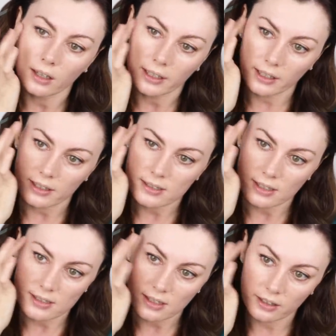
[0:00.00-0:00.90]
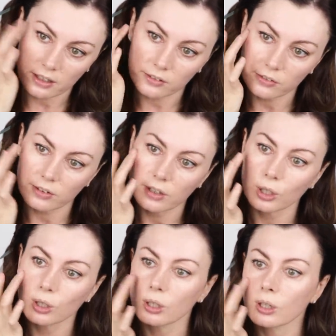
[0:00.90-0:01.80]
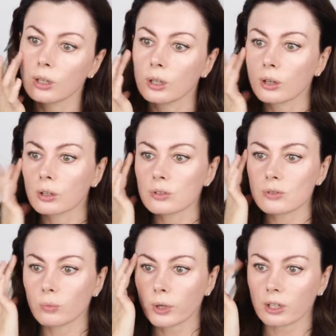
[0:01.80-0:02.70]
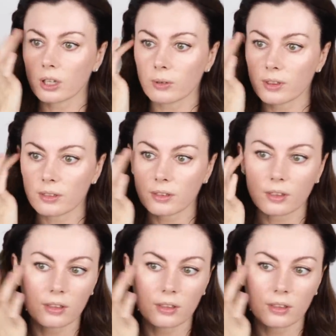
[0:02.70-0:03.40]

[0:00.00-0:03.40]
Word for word: I guess it's kind of just working with